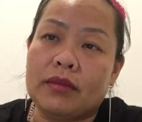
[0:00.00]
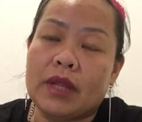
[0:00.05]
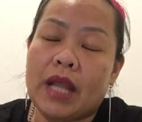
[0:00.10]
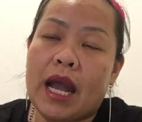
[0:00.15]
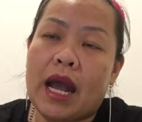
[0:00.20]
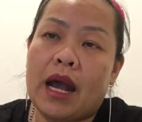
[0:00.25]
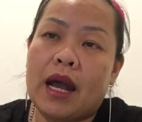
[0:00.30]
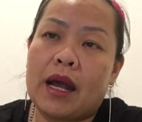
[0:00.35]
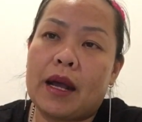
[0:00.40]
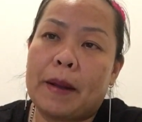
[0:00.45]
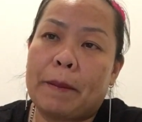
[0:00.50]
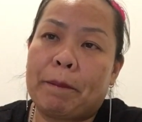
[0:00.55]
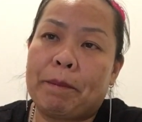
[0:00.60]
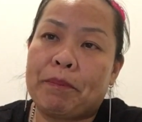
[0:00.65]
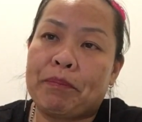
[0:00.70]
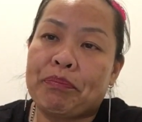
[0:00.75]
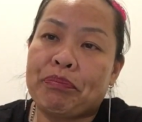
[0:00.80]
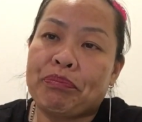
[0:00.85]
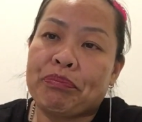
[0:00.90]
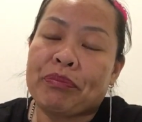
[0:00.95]

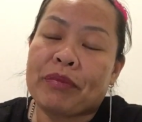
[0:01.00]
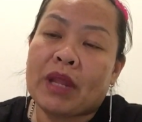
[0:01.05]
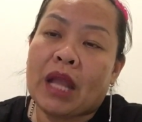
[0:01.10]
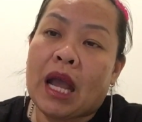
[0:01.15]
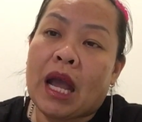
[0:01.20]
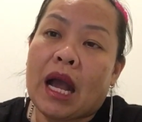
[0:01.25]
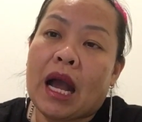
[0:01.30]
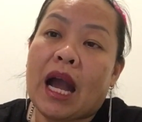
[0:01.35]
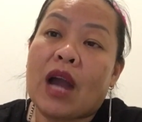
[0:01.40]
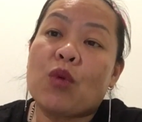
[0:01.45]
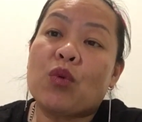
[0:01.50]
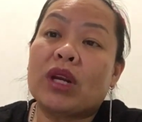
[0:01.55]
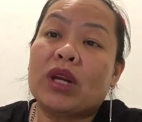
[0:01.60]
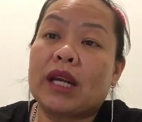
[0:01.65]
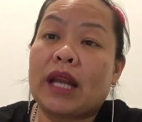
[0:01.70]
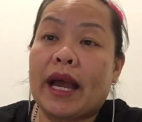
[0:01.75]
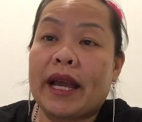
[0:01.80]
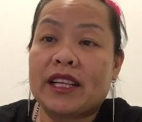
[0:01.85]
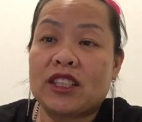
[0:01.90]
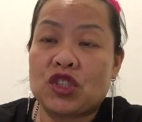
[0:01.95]
I would
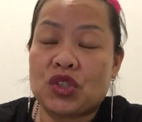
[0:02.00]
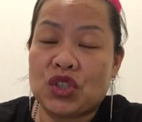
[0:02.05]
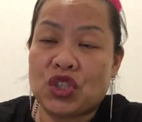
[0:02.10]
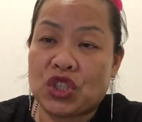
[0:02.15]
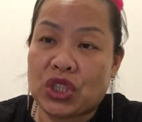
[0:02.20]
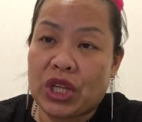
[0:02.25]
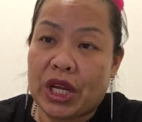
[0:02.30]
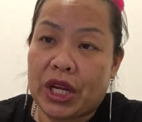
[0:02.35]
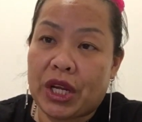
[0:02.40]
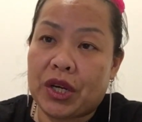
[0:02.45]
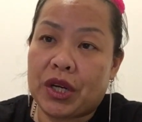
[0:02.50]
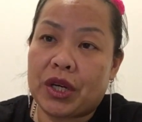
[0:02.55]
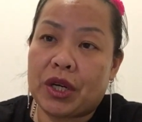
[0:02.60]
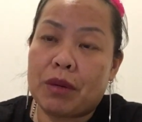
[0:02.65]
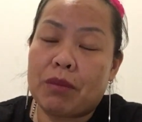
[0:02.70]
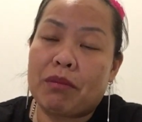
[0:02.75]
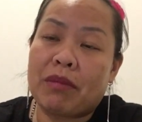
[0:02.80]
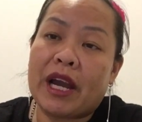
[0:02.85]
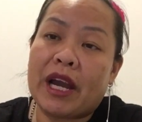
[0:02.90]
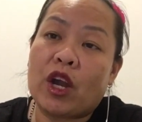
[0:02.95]
like to share
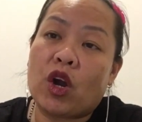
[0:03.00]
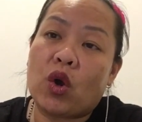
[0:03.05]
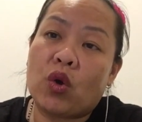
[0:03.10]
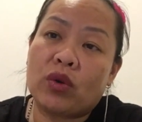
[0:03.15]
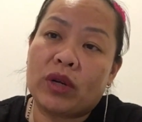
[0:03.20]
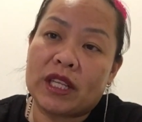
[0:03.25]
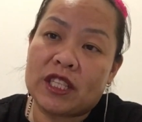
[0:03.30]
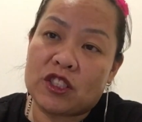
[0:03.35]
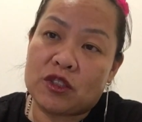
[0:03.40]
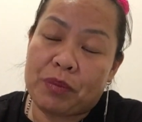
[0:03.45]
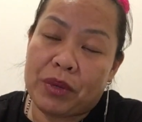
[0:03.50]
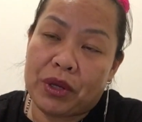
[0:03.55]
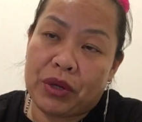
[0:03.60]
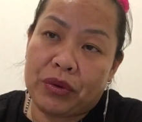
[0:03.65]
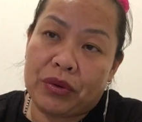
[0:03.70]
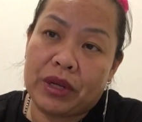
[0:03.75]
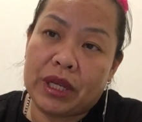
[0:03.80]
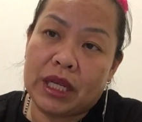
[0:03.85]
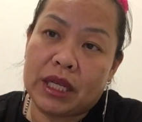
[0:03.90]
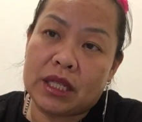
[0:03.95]
my own
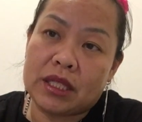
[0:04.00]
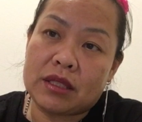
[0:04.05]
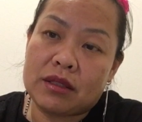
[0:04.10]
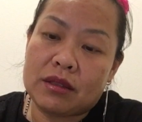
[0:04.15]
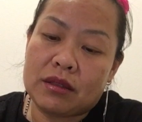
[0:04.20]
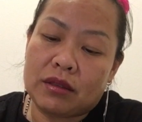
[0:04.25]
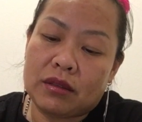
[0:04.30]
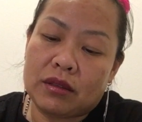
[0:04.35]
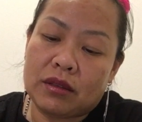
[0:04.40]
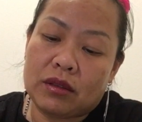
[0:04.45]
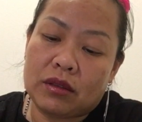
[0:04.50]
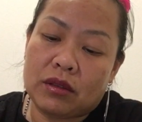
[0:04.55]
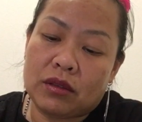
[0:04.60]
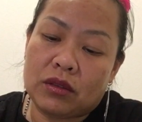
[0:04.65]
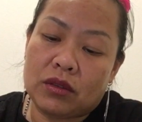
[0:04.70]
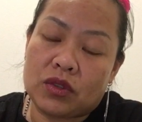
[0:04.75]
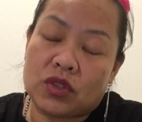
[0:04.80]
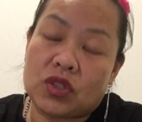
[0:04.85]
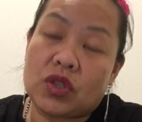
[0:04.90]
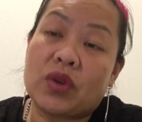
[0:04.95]
experience
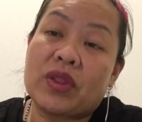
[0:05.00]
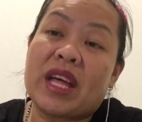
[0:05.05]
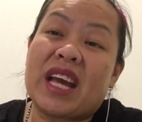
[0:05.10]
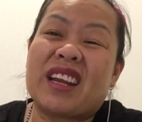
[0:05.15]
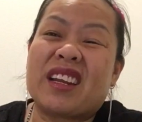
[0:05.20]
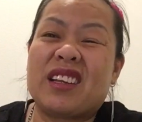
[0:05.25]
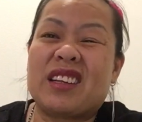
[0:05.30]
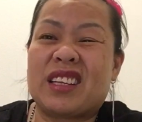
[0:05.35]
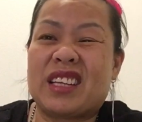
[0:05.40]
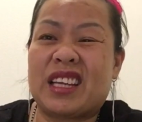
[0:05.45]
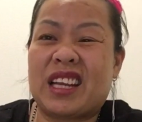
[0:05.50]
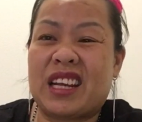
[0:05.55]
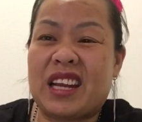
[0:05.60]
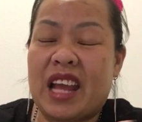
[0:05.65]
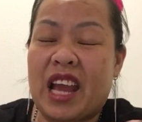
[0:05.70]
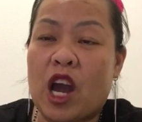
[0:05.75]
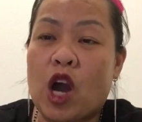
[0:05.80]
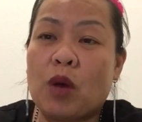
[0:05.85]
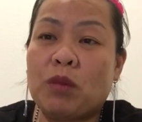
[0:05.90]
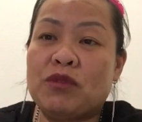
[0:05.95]
so that it can
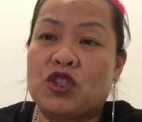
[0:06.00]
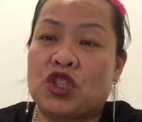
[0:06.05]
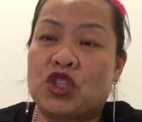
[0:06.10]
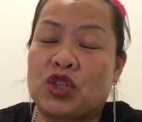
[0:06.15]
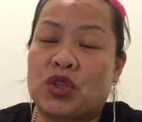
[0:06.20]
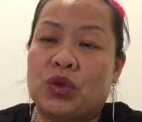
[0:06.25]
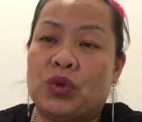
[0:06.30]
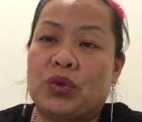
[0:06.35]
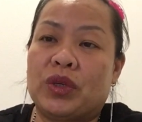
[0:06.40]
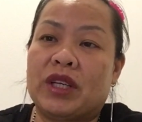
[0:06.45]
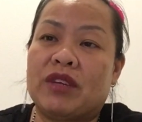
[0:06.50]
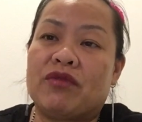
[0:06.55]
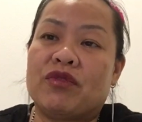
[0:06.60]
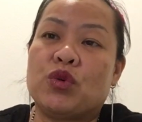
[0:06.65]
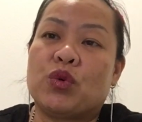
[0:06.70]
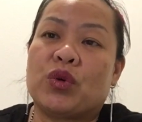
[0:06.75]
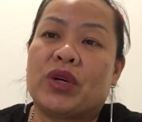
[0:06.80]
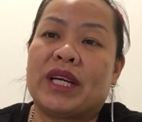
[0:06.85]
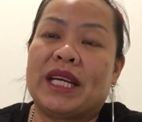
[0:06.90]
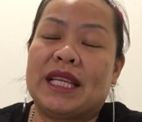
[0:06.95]
help you if
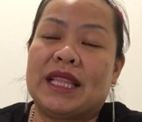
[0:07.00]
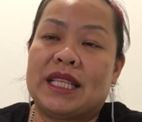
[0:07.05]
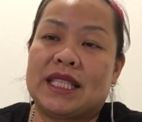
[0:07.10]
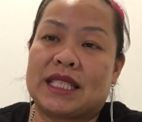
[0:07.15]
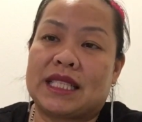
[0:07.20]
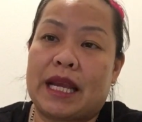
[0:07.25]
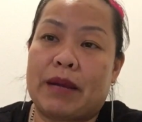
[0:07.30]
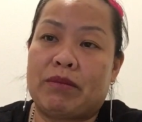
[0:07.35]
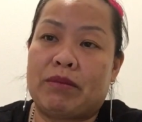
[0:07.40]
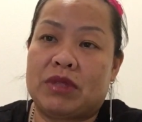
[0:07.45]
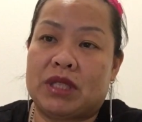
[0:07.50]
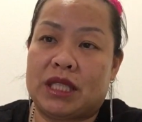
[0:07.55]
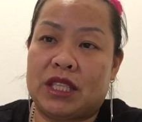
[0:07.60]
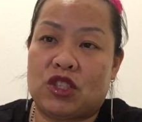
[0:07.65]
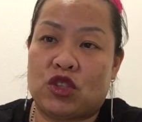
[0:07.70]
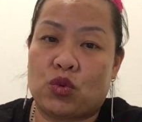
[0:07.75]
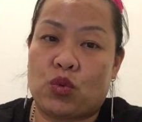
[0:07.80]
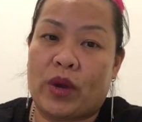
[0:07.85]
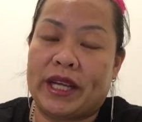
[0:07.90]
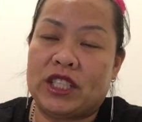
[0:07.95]
you are in the same
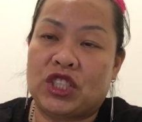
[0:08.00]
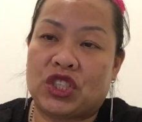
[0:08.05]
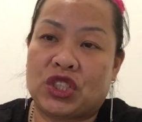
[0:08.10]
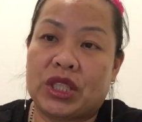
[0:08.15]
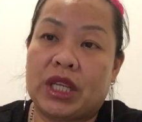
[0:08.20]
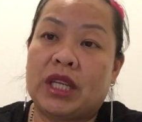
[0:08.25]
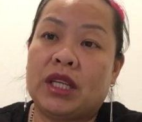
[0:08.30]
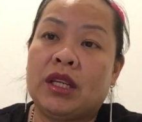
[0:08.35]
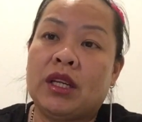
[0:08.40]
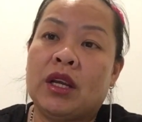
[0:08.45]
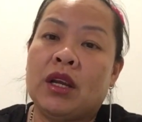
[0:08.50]
situation.